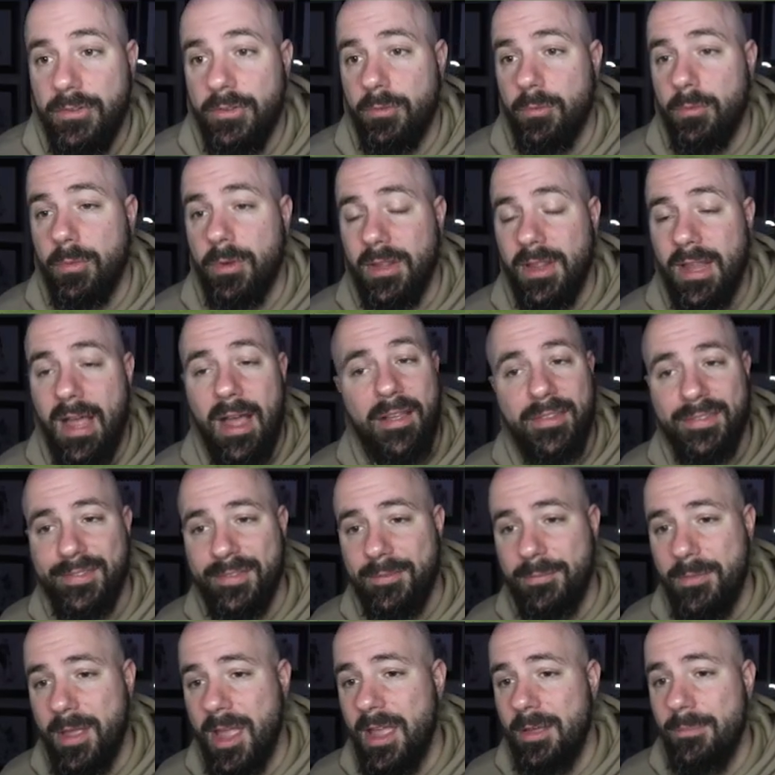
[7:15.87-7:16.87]
and
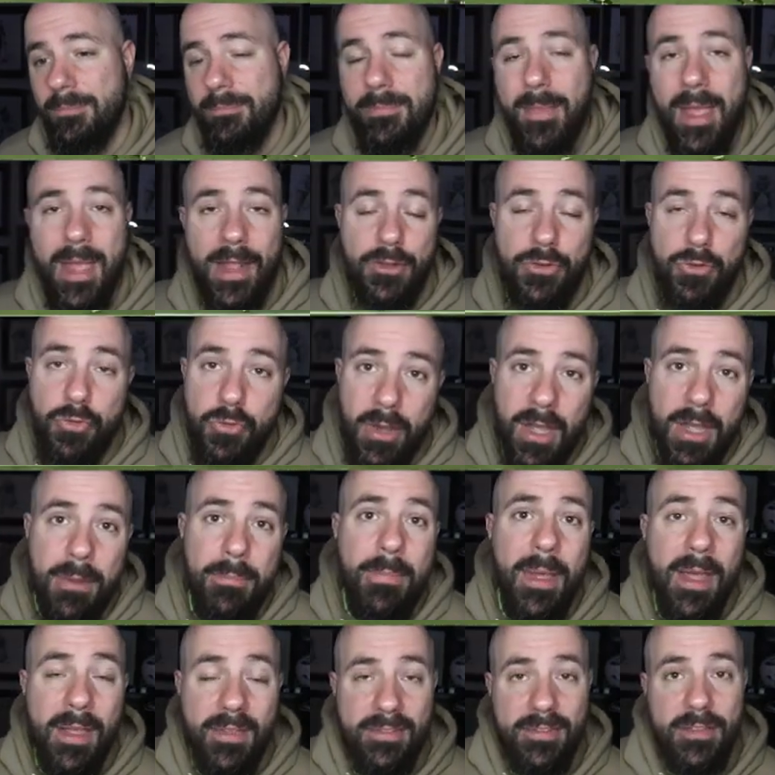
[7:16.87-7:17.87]
realizing that, man, you can
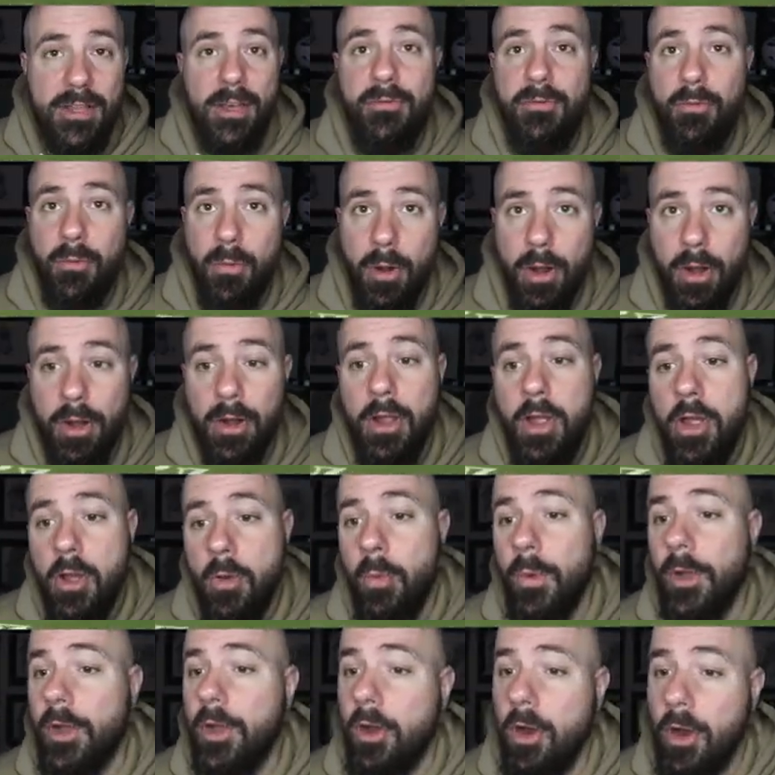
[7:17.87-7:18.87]
make stuff work
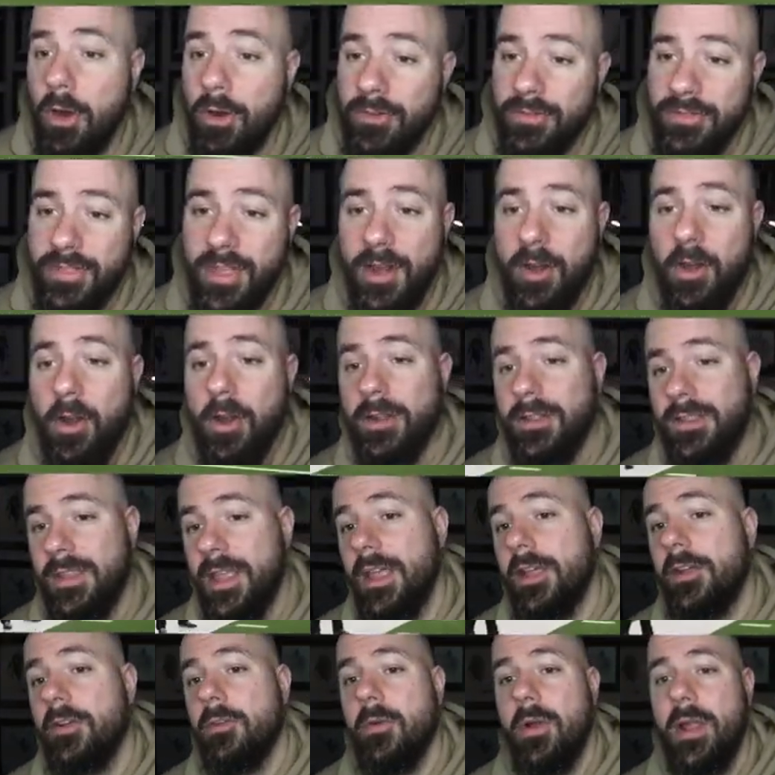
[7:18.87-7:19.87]
with cars that aren't
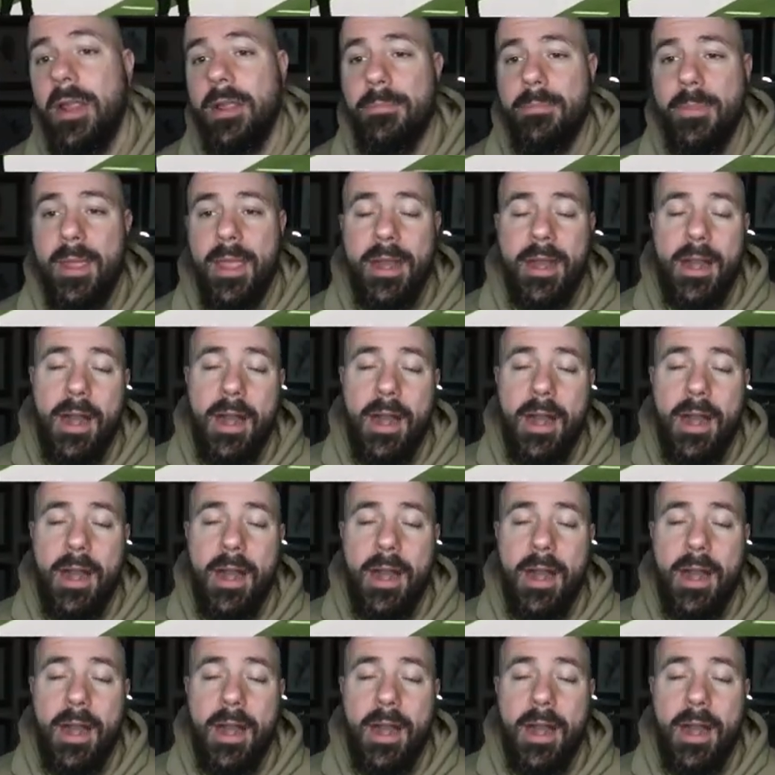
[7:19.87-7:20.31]
that great, man.